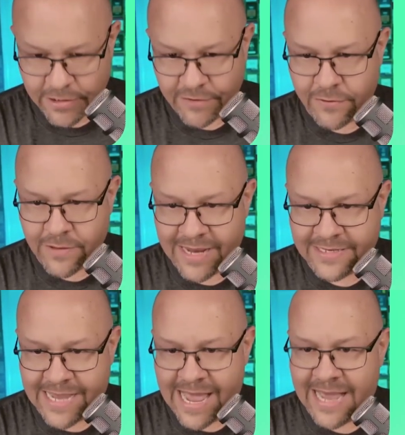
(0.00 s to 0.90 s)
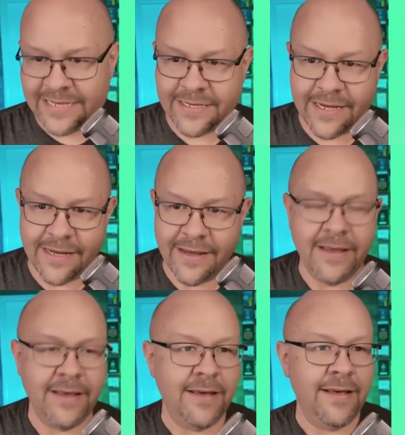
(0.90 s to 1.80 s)
So if you'd like to ask
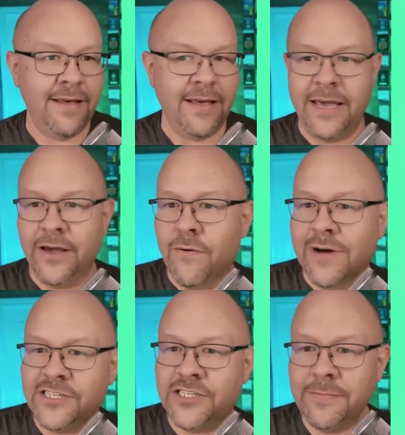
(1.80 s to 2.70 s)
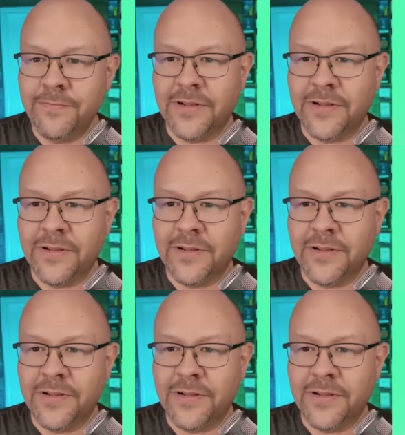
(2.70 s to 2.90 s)
a question,